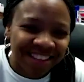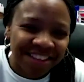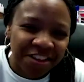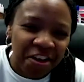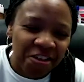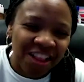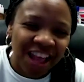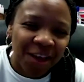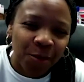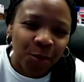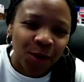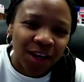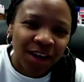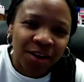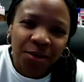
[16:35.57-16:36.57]
You know,
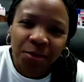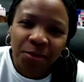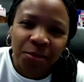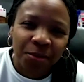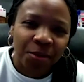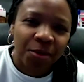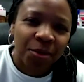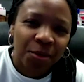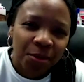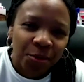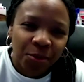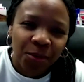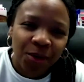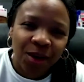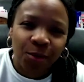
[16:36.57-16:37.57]
like we're
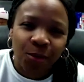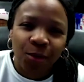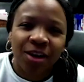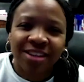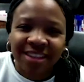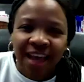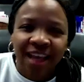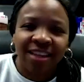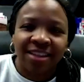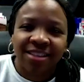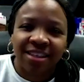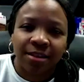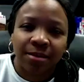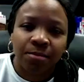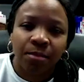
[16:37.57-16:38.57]

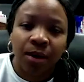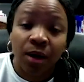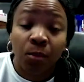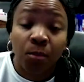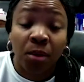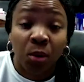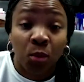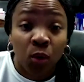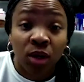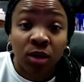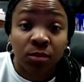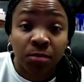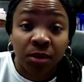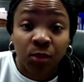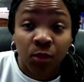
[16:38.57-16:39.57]
talented, but
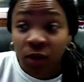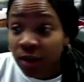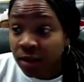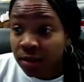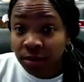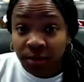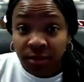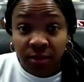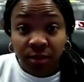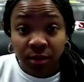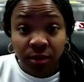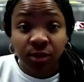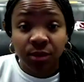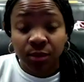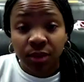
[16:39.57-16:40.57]
we're
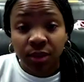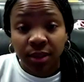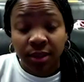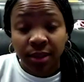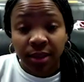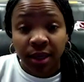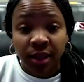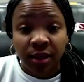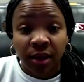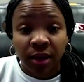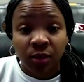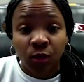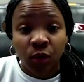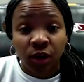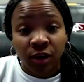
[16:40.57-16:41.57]
new. And
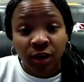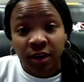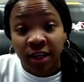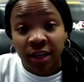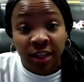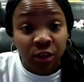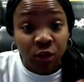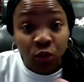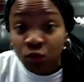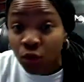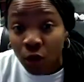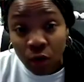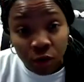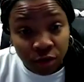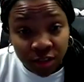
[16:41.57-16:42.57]
we're in new
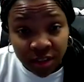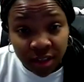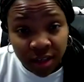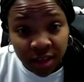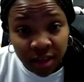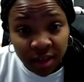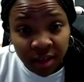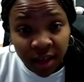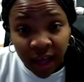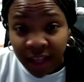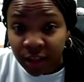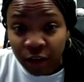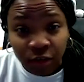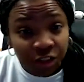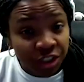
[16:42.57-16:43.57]
roles. I
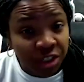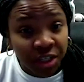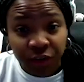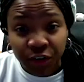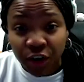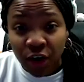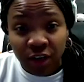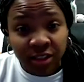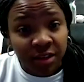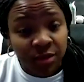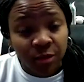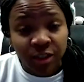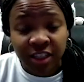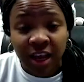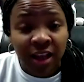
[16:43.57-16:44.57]
know Shakira Austin
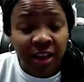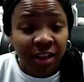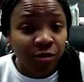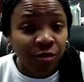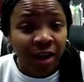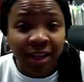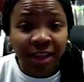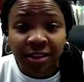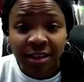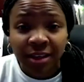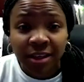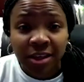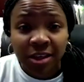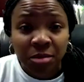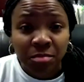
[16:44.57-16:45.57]
was highly ranked,
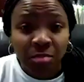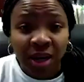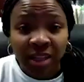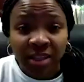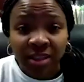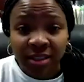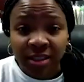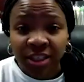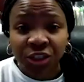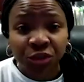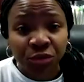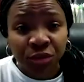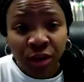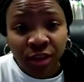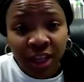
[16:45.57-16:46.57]
but did you
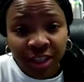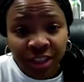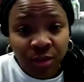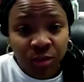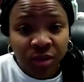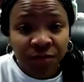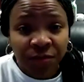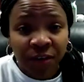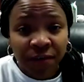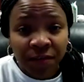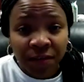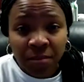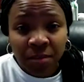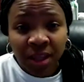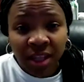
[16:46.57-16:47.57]
know that she was fifth
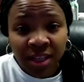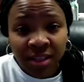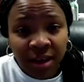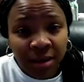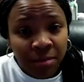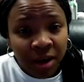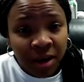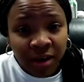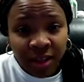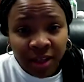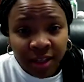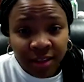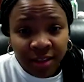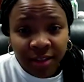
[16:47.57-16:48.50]
in minutes at Maryland?